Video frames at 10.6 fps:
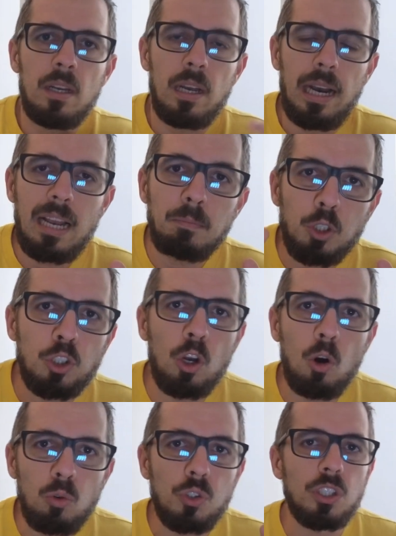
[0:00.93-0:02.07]
I am
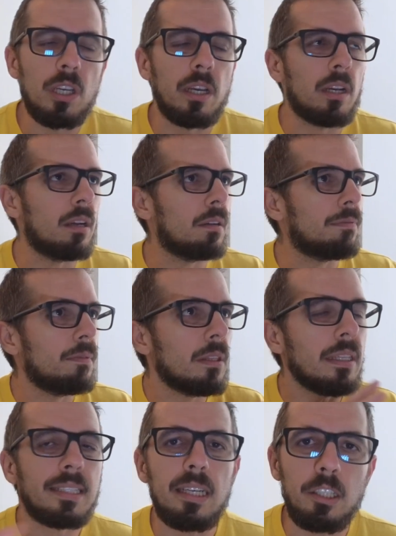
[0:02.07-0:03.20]
so sick of
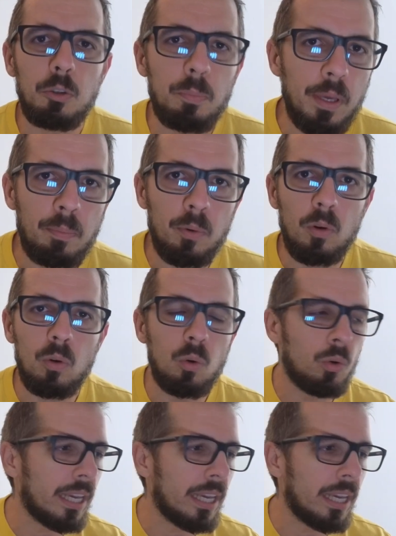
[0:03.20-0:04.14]
listening to people who